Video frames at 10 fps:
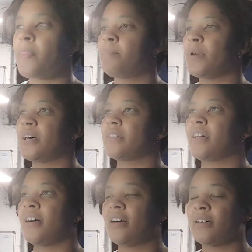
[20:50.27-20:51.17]
But
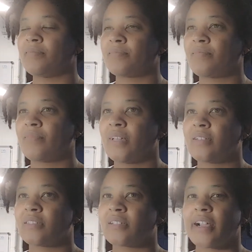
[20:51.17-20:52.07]

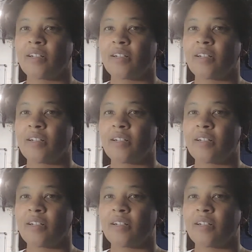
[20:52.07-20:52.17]
just like a